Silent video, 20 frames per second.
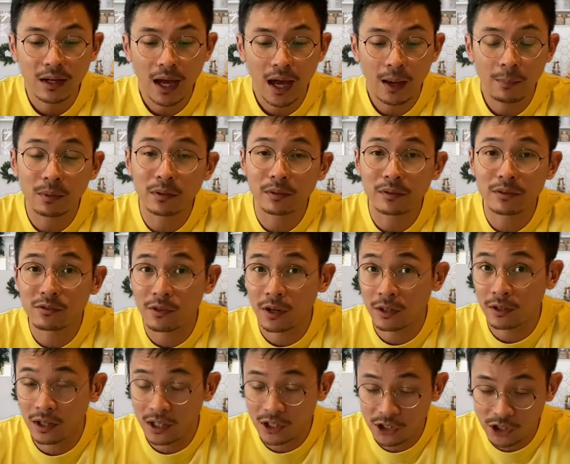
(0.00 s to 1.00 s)
Apple's
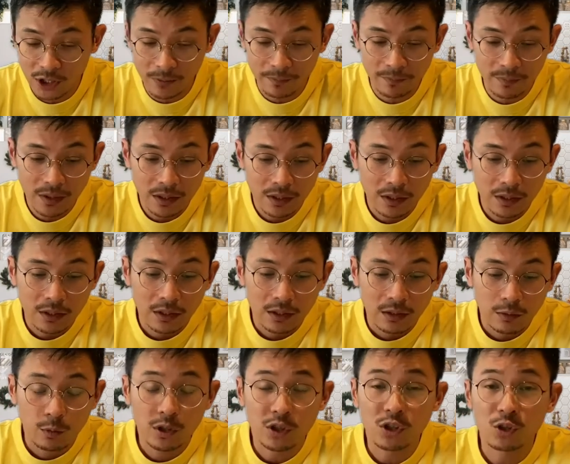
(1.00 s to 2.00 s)
regulation,
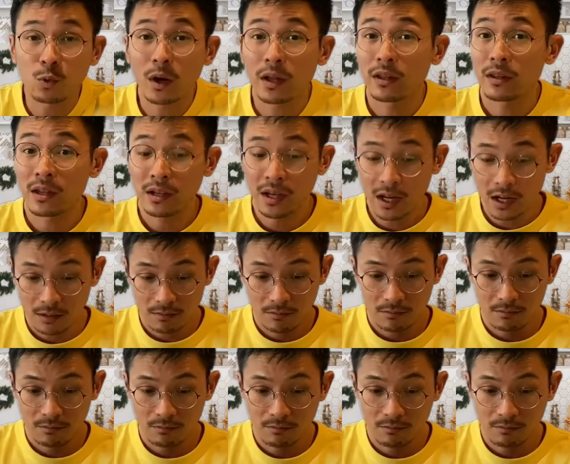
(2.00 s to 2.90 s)
which is what they did.